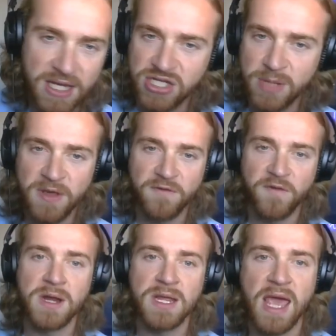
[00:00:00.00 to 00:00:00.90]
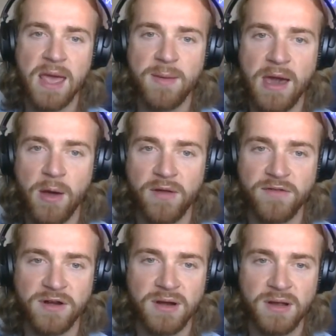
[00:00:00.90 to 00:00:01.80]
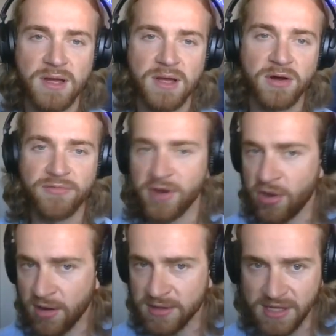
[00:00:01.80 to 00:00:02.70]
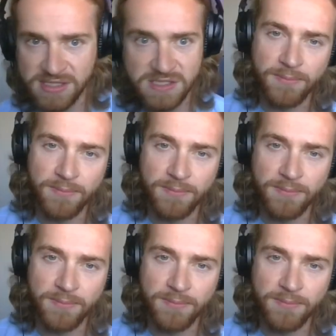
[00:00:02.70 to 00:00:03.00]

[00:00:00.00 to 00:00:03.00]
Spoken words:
It should be a fun game, however, or regardless.